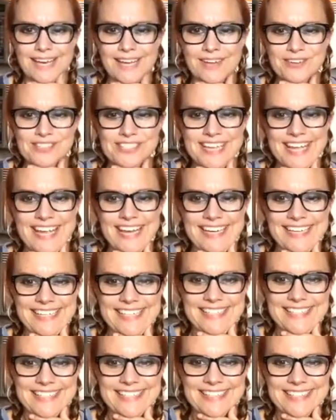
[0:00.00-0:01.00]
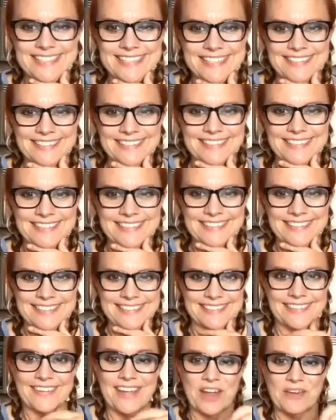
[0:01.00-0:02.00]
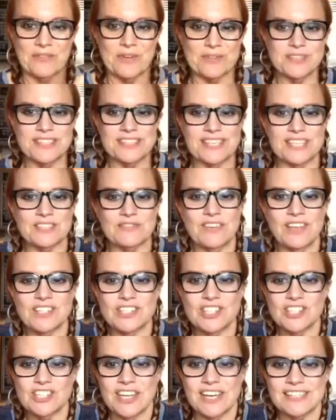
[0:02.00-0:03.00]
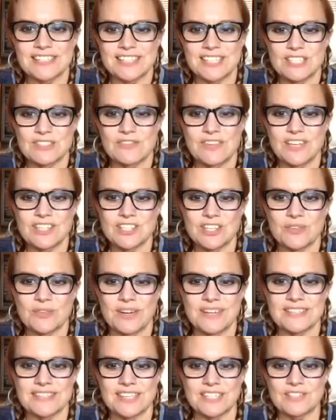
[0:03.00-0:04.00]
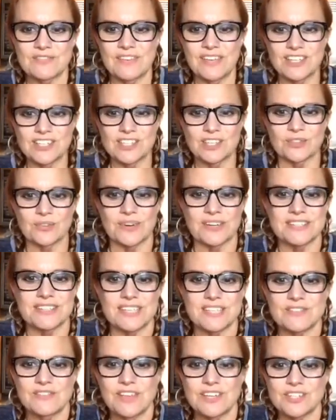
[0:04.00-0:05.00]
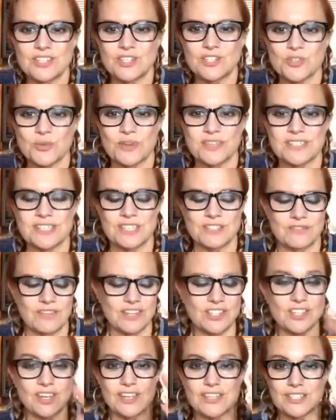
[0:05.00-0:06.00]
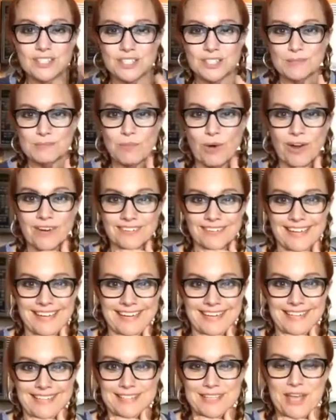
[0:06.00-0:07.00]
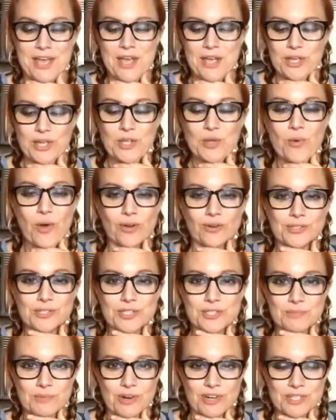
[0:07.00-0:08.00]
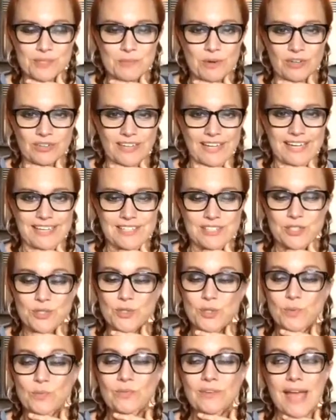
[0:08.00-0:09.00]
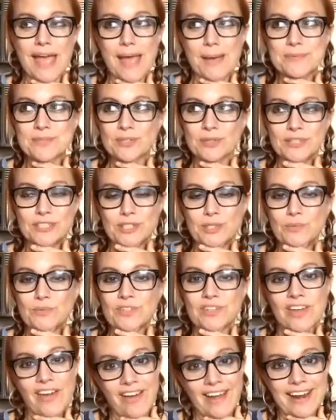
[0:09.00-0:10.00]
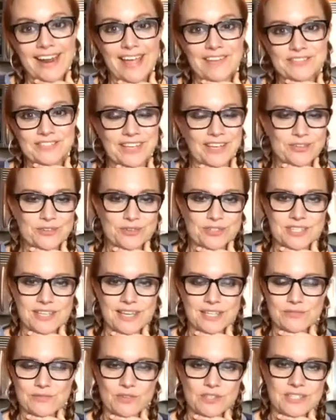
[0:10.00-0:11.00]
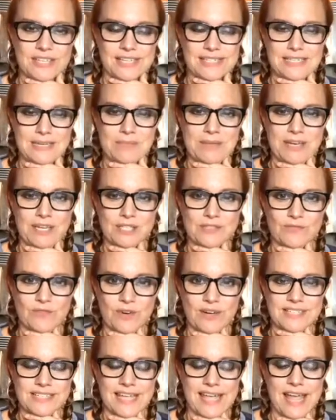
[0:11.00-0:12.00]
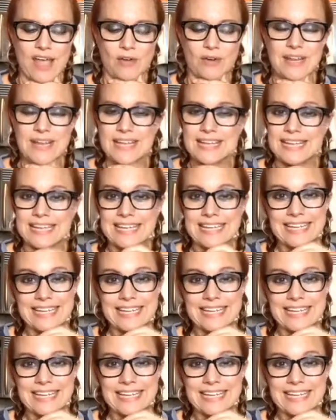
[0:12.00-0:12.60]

Hello, Janice. Okay, Rosie says fiction, Jenna says fiction, Rita says fiction, Loretta says fiction, Joyce says fiction. Smart ladies. You all are smart, smart ladies. You do absolutely do not have to exercise for 60 minutes for it to count.